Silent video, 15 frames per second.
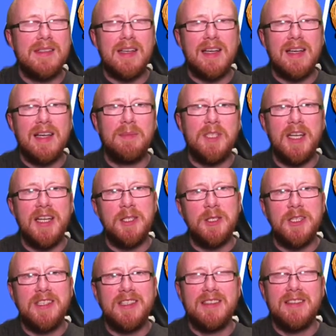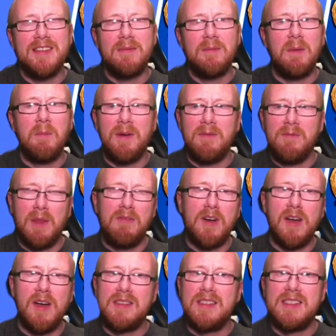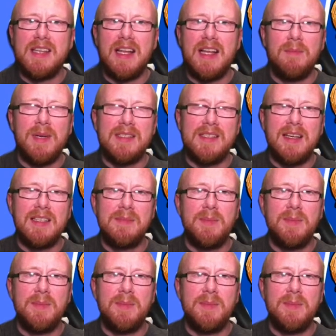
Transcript: I keep changing with, with regard to selling my sites,